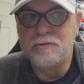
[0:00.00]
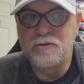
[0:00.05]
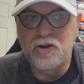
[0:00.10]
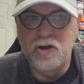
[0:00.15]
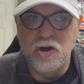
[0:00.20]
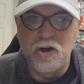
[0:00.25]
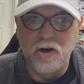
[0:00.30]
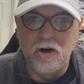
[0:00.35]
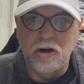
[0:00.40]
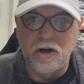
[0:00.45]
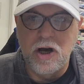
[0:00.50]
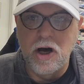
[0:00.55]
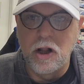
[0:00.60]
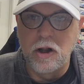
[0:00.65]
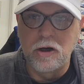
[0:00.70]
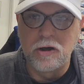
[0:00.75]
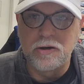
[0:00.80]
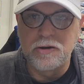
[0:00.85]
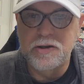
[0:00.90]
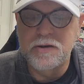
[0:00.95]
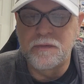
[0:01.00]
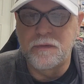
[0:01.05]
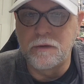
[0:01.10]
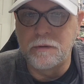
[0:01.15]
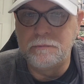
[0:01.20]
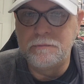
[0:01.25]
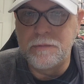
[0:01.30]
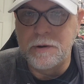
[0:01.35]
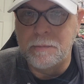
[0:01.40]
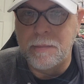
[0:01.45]
Good on colors for
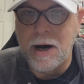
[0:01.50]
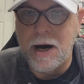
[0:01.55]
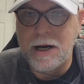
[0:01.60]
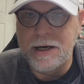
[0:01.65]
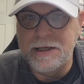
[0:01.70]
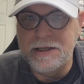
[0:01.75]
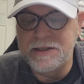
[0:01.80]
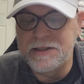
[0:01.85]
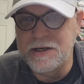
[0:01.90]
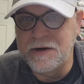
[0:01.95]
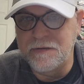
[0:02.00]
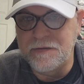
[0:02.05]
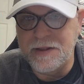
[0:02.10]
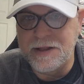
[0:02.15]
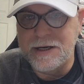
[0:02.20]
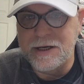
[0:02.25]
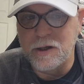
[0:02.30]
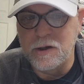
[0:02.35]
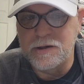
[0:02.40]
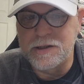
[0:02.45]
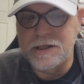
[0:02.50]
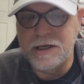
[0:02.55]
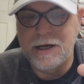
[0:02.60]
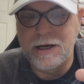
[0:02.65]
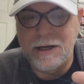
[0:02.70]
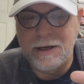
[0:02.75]
the bodies and everything else.